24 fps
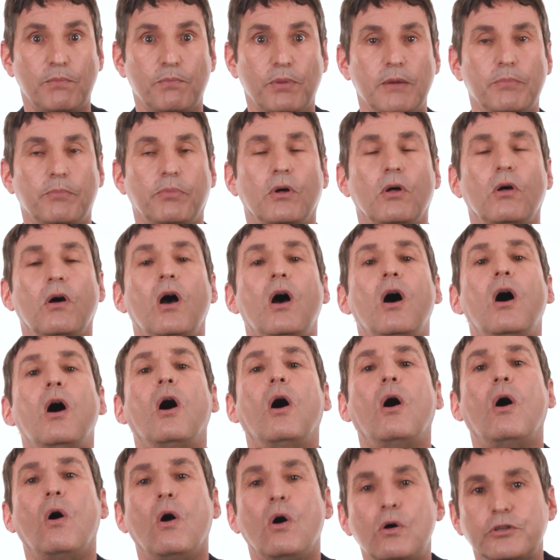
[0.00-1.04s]
people,
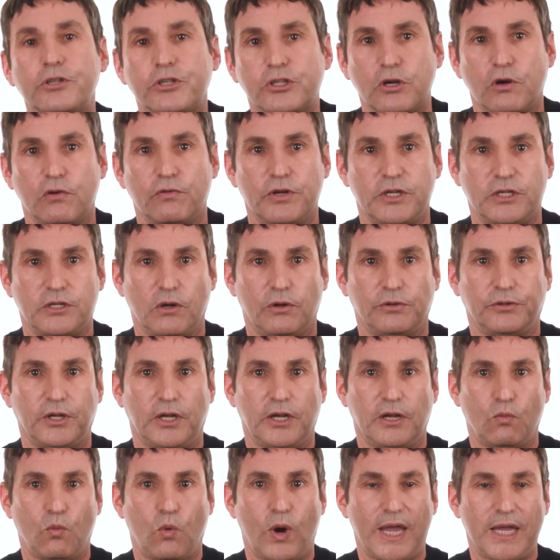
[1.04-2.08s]
also
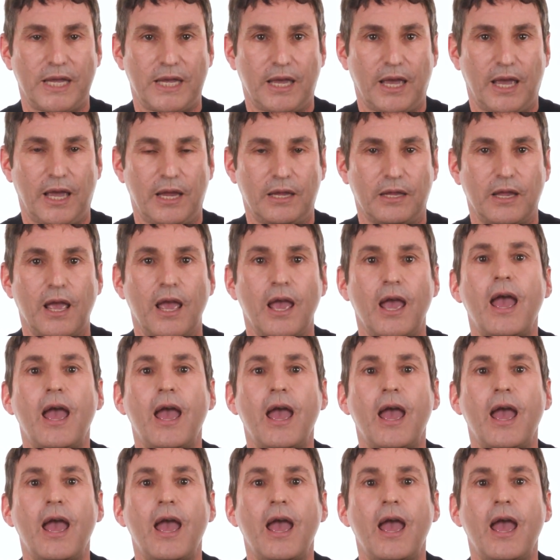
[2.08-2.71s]
resulting in weight gain.